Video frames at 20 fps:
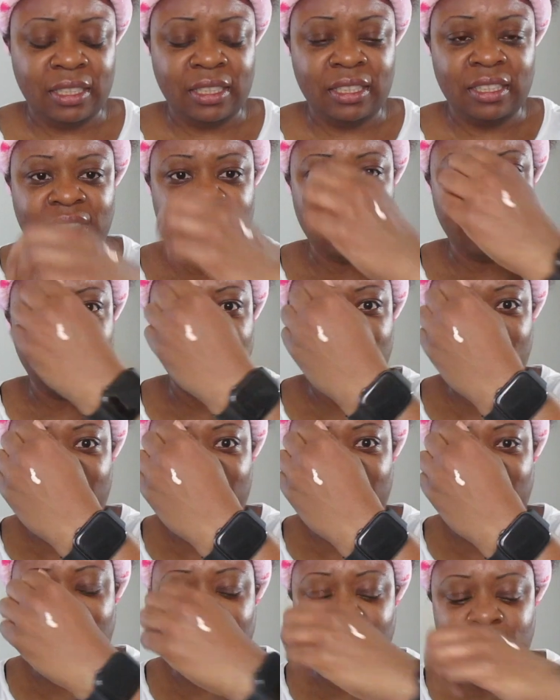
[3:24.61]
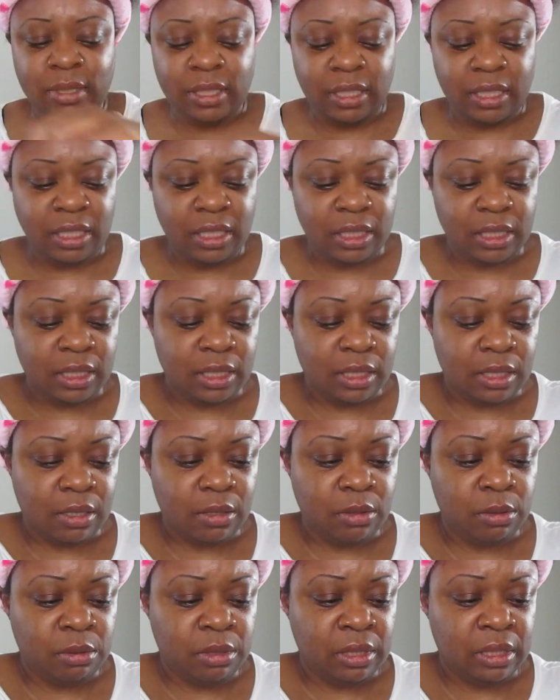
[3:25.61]
It's very liquidy. So,
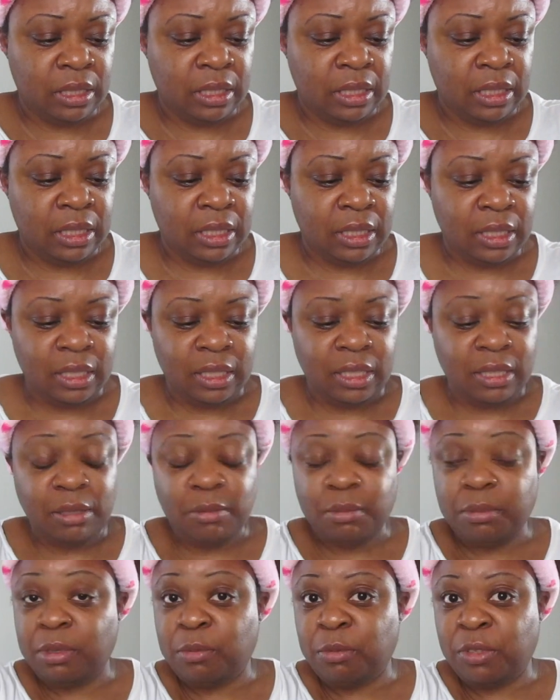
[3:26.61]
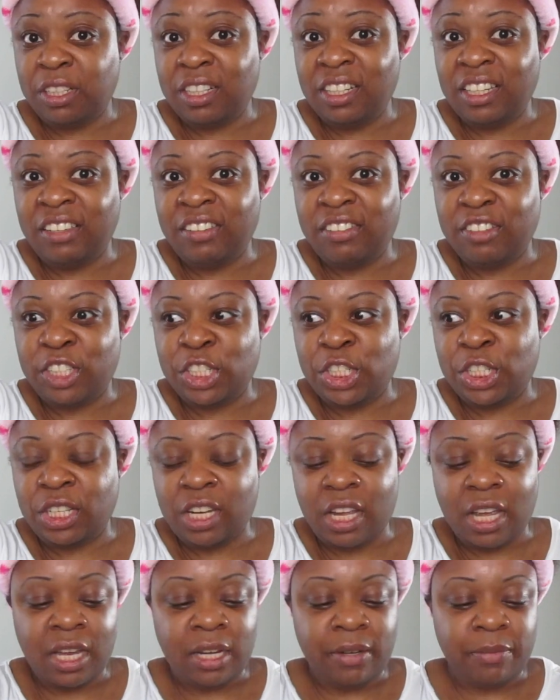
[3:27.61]
but we're going to give it a
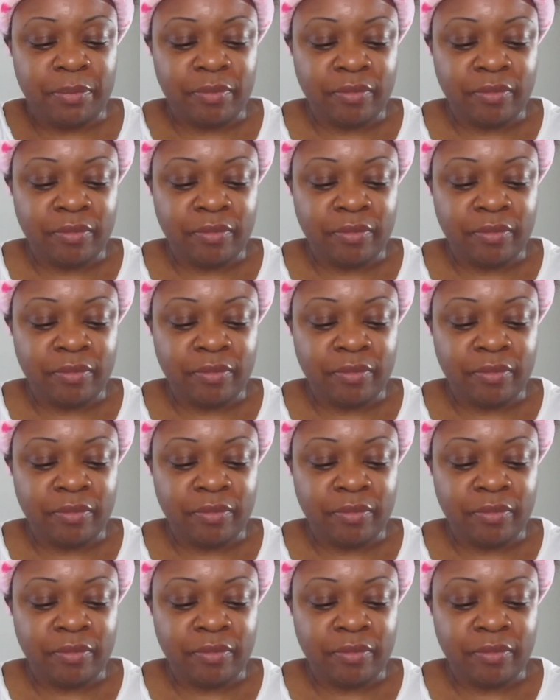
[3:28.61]
shot.